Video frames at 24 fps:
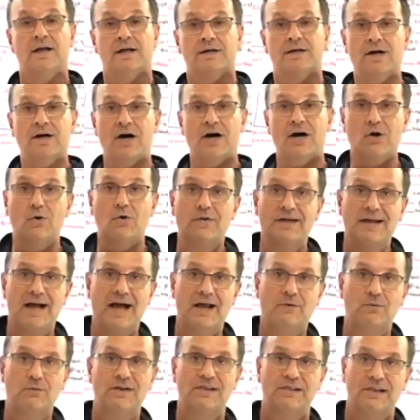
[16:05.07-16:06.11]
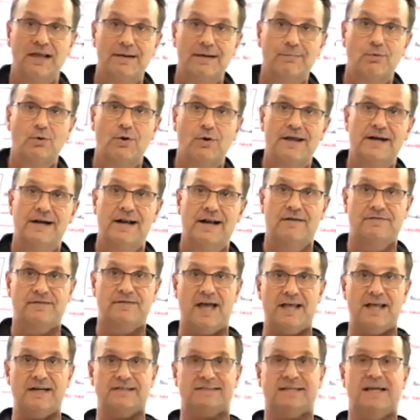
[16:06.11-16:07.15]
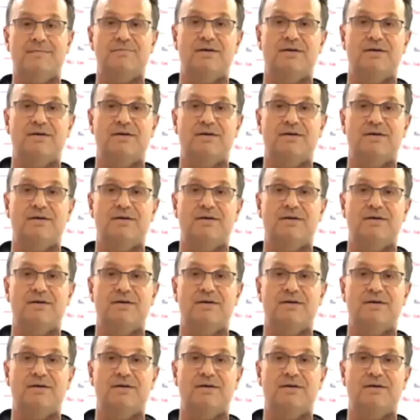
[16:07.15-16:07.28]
not only had we liberated Afghanistan,